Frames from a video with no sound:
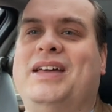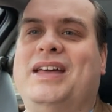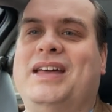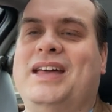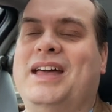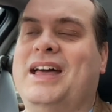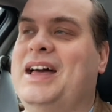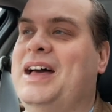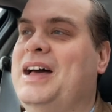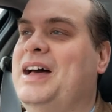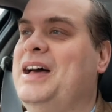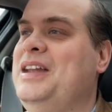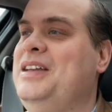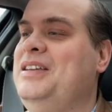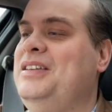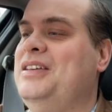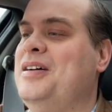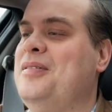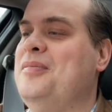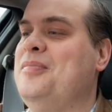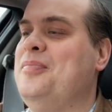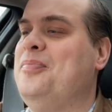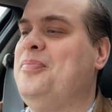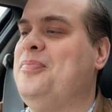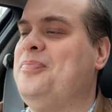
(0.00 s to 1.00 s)
always told
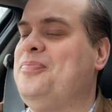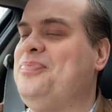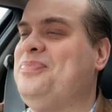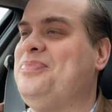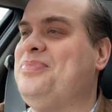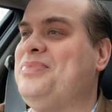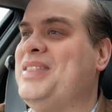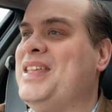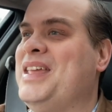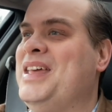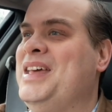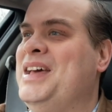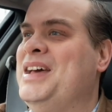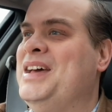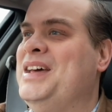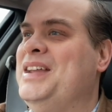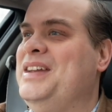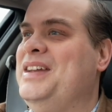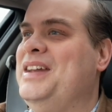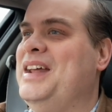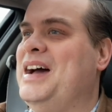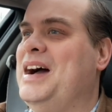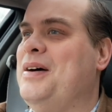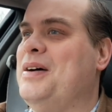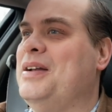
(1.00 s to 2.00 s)
people when uh, I'm
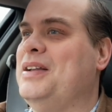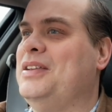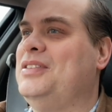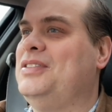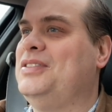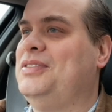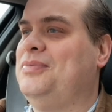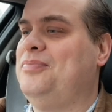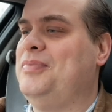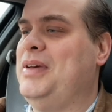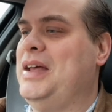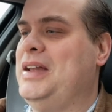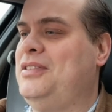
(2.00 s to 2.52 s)
sourcing cars